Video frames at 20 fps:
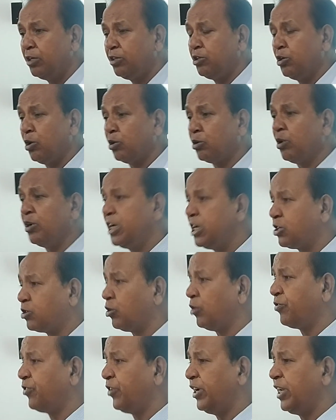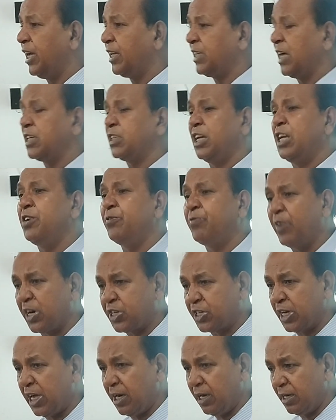Due to neutropenia there is
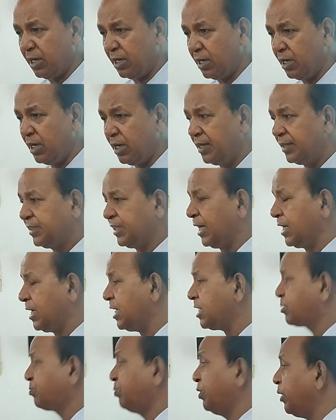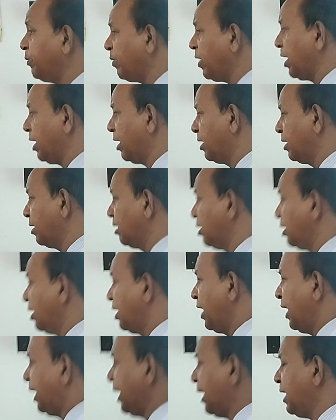infection, that is fever
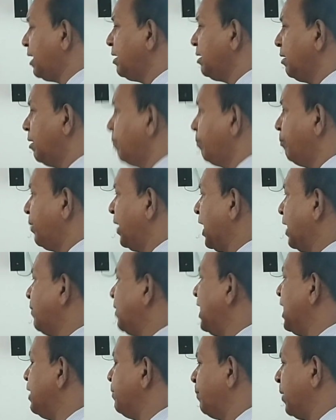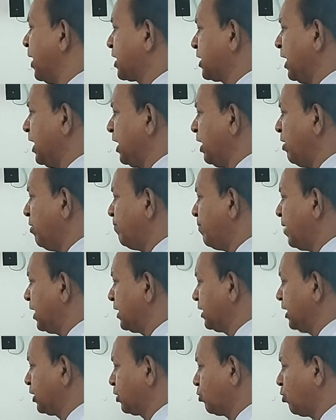and variable infection.
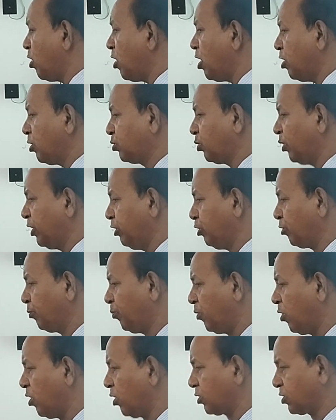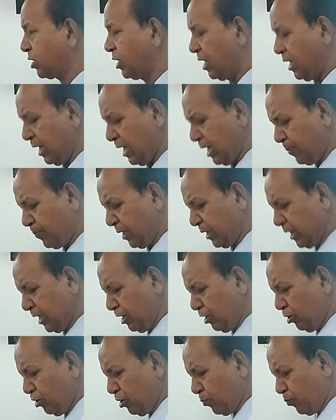Remember this. Go through your box,
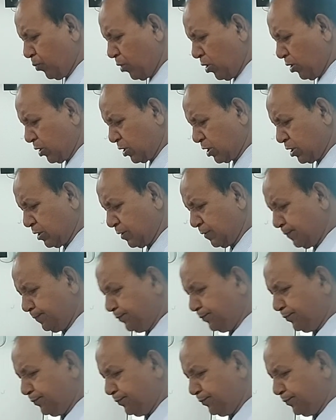everything in your box.